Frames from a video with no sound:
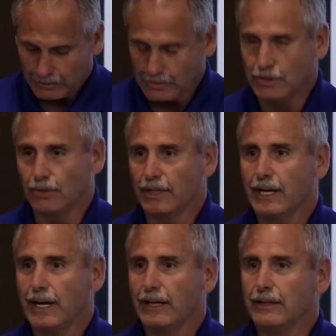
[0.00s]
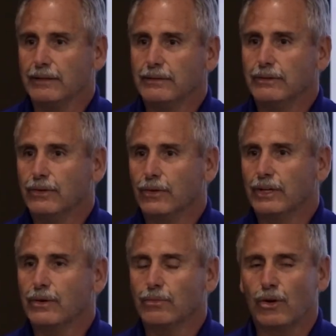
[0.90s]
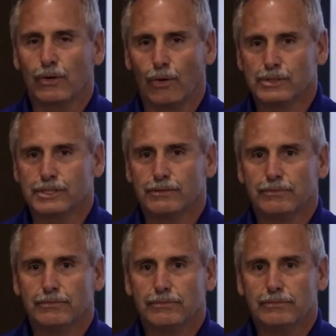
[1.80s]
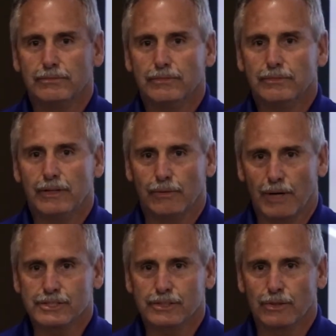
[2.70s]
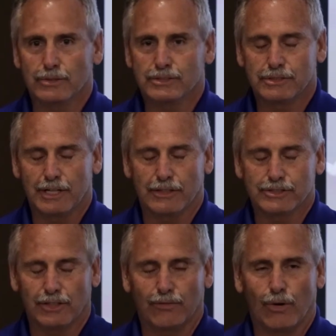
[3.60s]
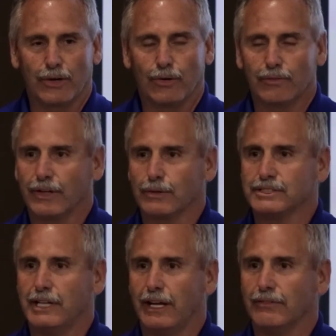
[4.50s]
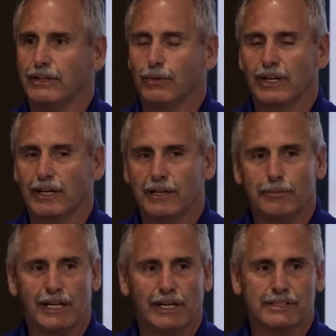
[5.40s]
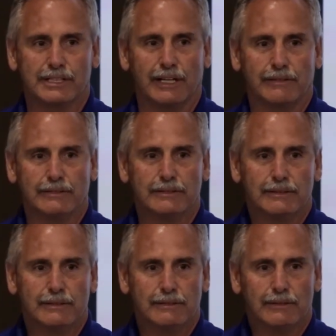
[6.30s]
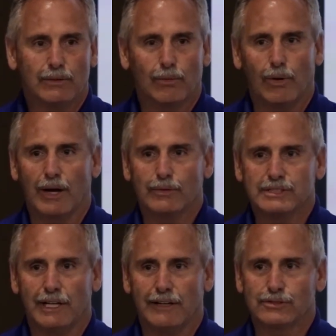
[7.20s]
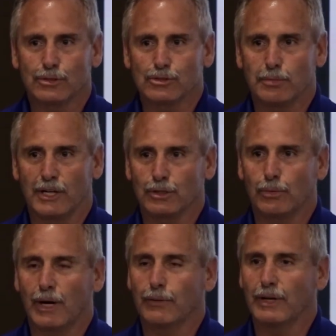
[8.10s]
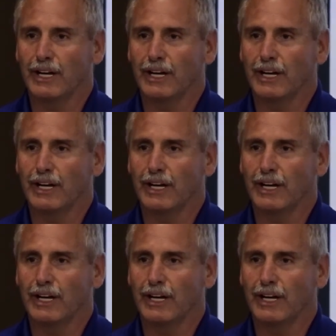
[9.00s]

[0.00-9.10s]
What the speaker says: was the only coach, the Russian coach Tarasov wanted over there was Dave. He wouldn't let anybody else in. Why was Dave so special? Why would